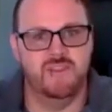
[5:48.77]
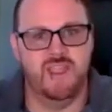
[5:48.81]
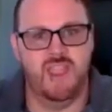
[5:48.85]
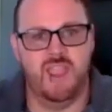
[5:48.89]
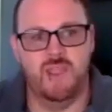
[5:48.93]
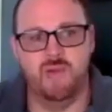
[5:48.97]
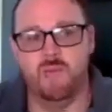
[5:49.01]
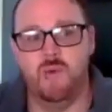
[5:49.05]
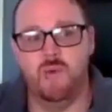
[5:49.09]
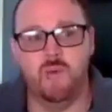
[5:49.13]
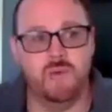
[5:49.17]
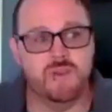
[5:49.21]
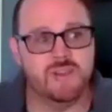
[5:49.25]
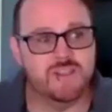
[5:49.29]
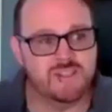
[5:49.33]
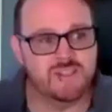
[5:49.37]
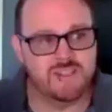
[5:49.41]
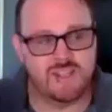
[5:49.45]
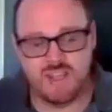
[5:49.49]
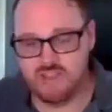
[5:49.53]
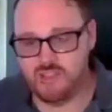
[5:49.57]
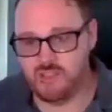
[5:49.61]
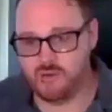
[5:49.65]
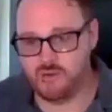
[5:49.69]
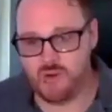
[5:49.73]
And what we
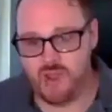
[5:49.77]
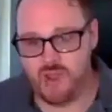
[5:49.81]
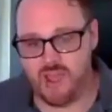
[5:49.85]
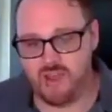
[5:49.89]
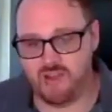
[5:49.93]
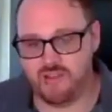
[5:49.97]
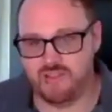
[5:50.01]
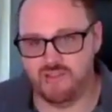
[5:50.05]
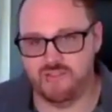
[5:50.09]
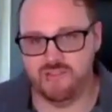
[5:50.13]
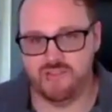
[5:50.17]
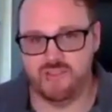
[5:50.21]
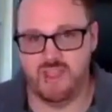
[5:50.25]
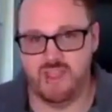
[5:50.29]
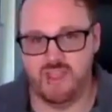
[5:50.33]
see throughout